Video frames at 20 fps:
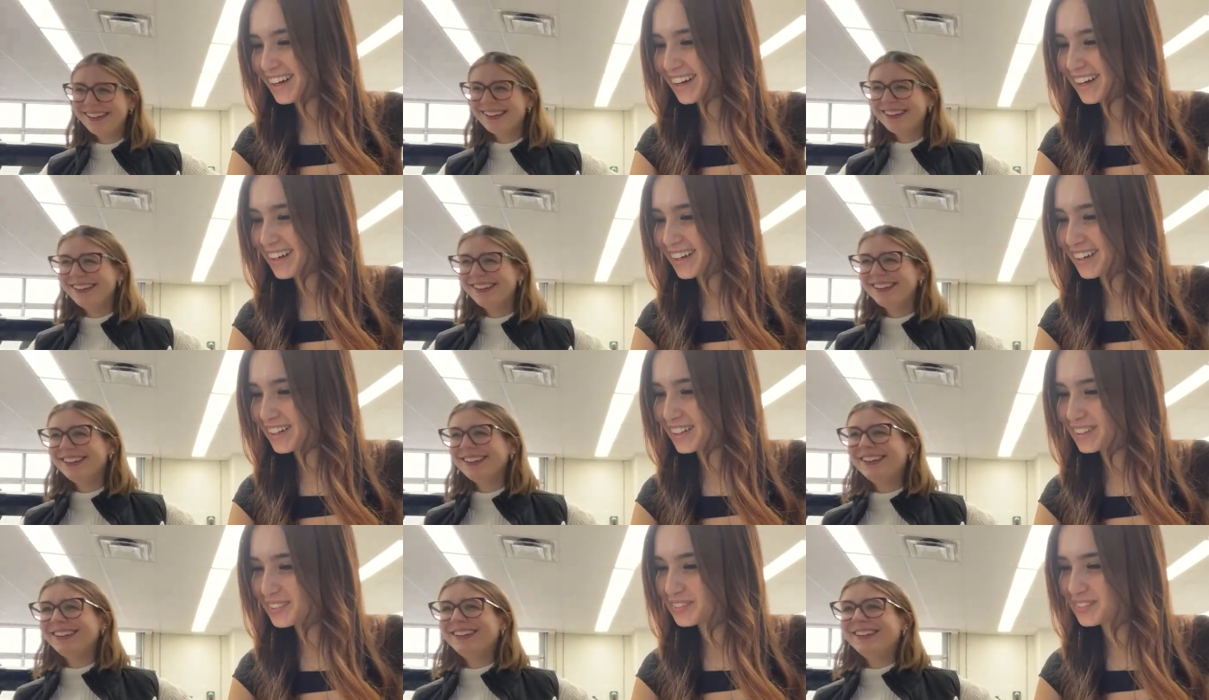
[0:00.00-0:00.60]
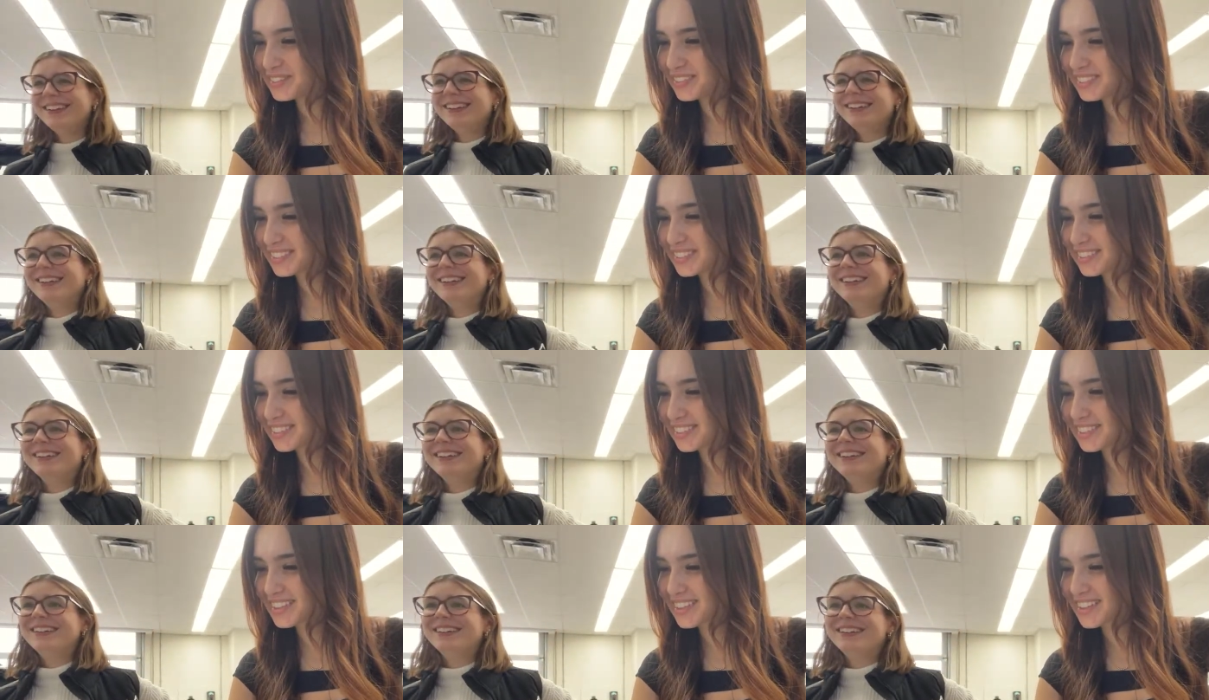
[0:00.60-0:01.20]
Speaker 1: um,
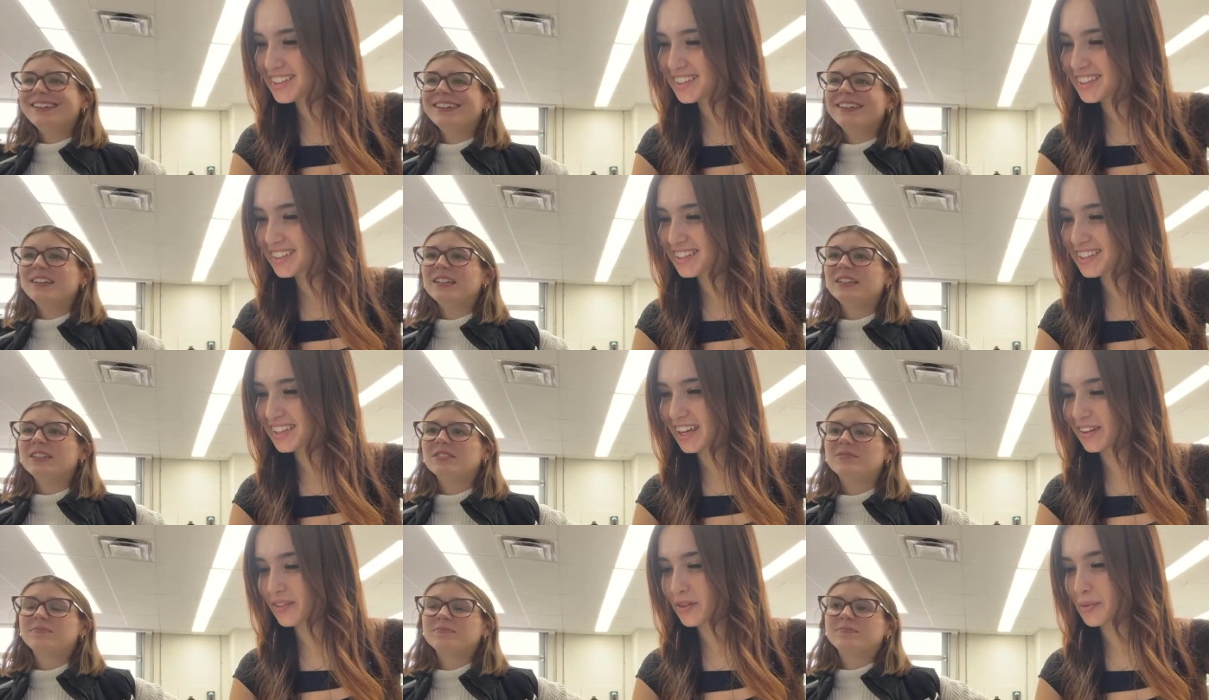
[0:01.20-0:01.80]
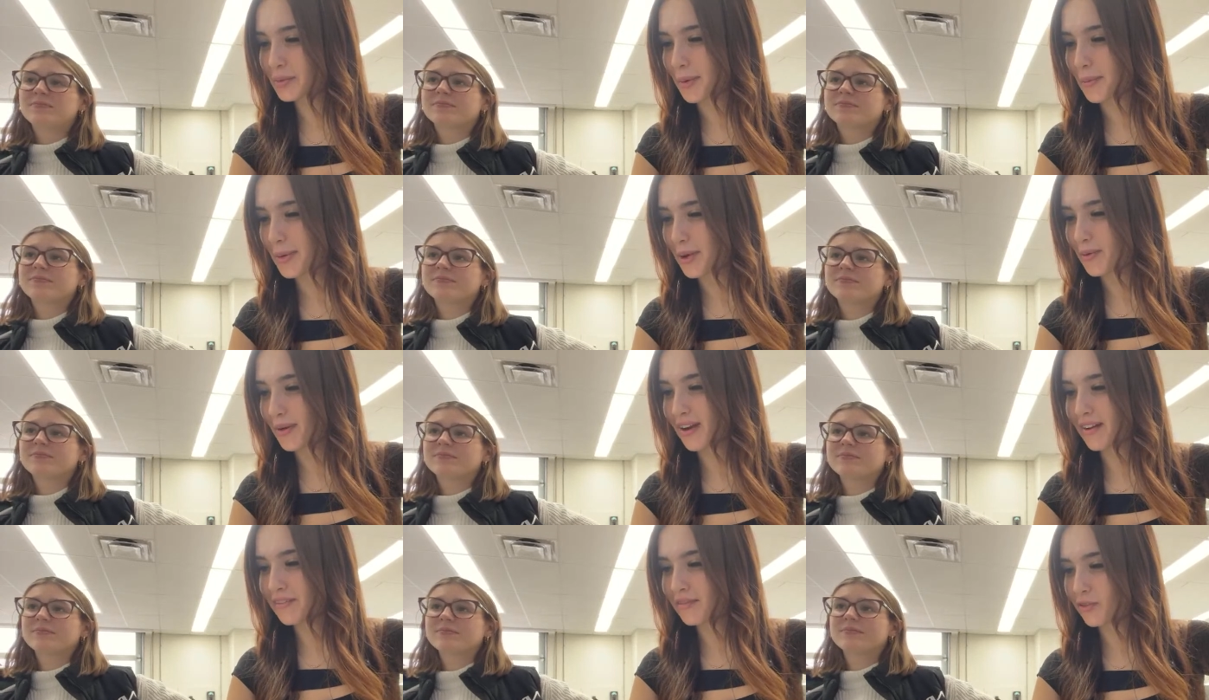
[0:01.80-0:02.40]
gave up on my
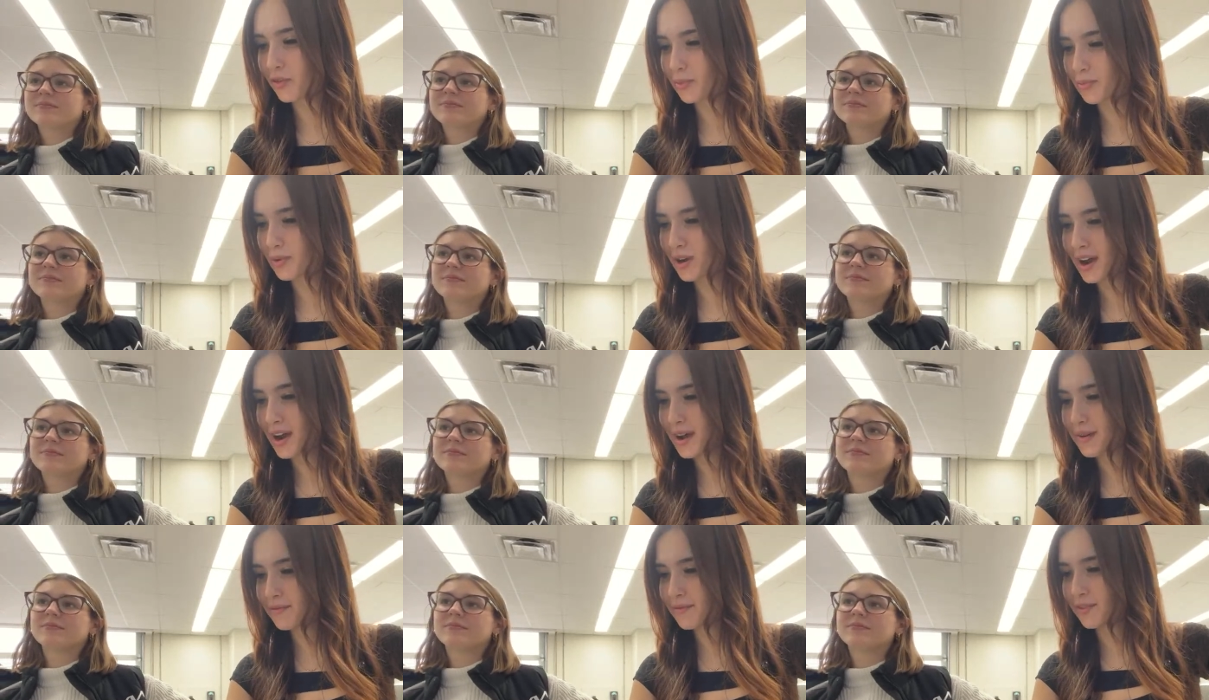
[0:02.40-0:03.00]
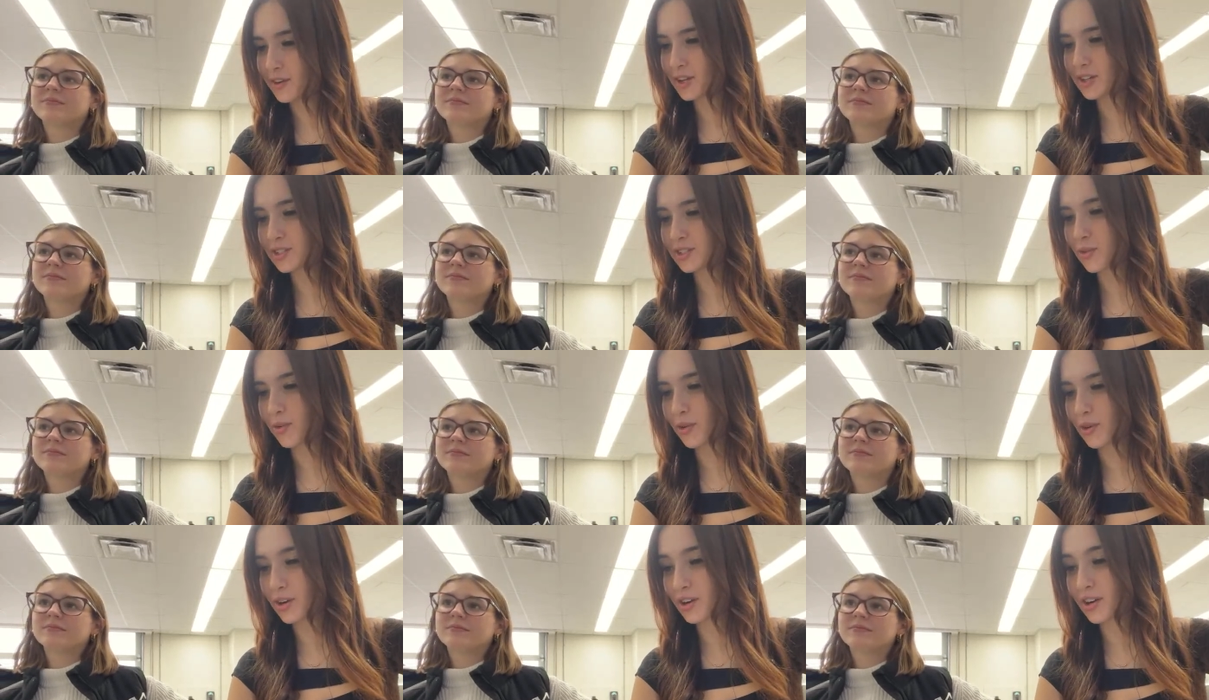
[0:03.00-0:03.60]
RAV4 Prime first
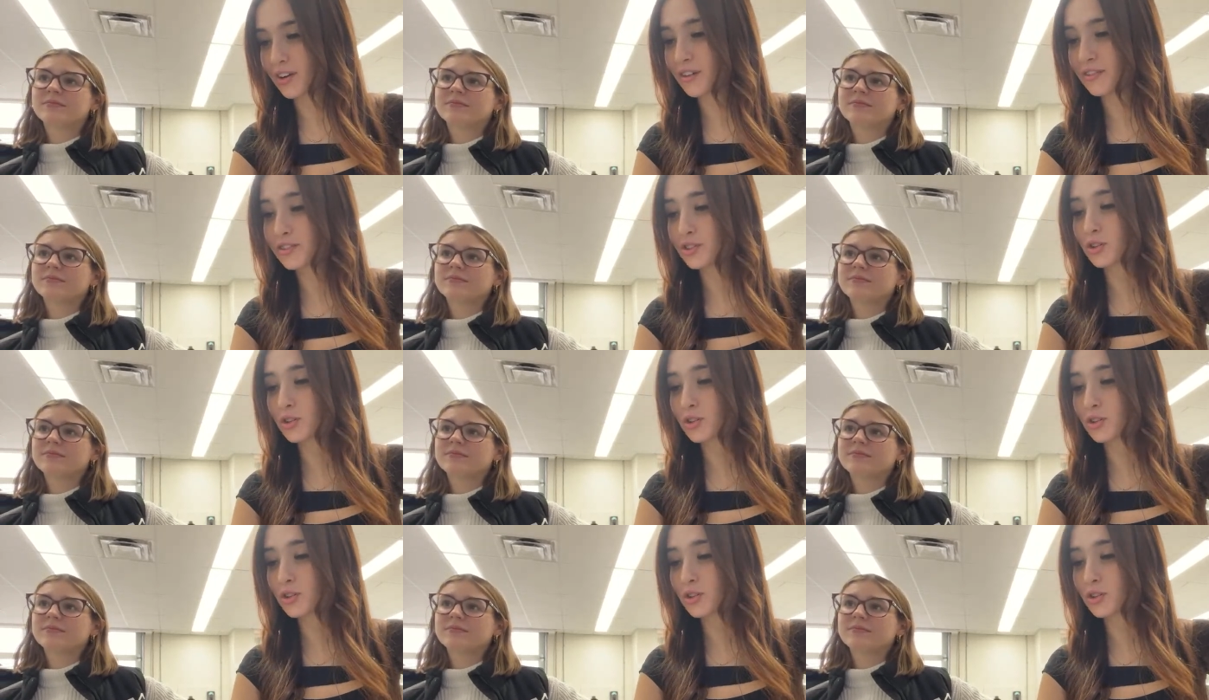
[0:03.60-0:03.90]
quarter of